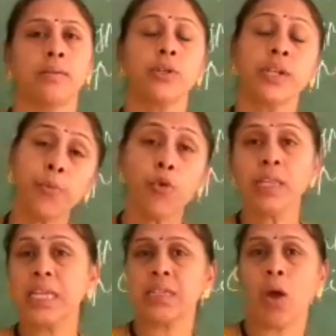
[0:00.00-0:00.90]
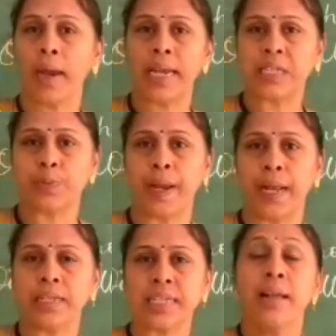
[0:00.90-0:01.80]
remove this oil
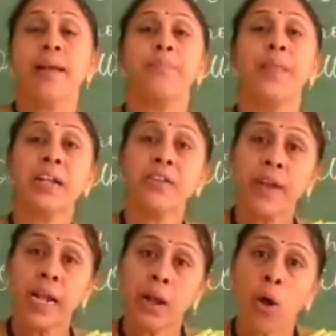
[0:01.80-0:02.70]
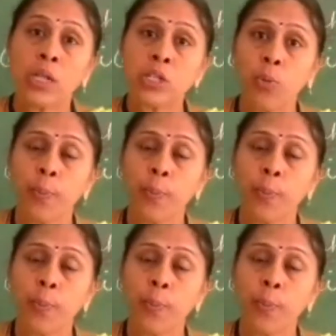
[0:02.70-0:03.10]
spills. That will also